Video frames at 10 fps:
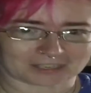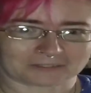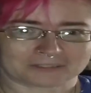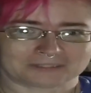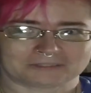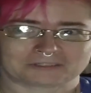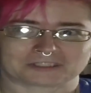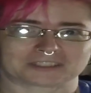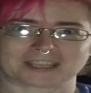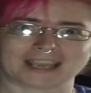know, we were
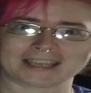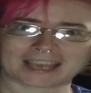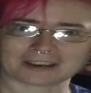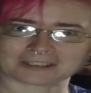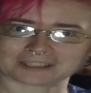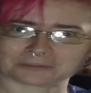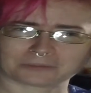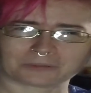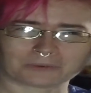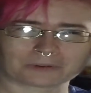just hang out because
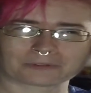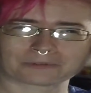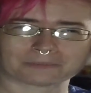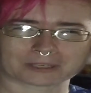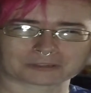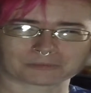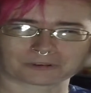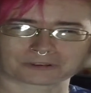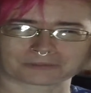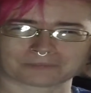we, we were much
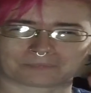more